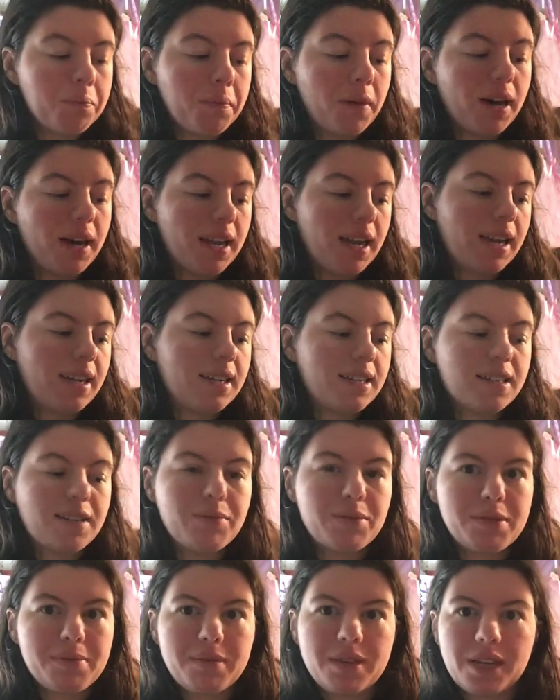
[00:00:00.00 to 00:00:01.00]
but I ended
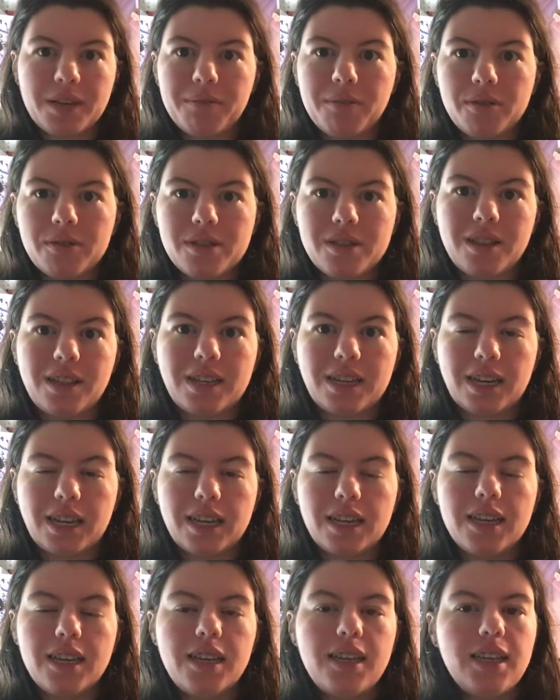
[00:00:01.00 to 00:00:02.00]
up spending most of the
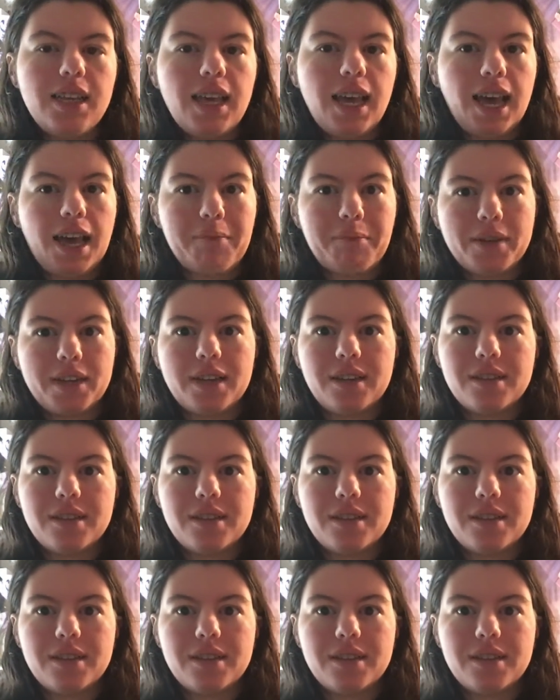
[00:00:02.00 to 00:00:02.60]
night at my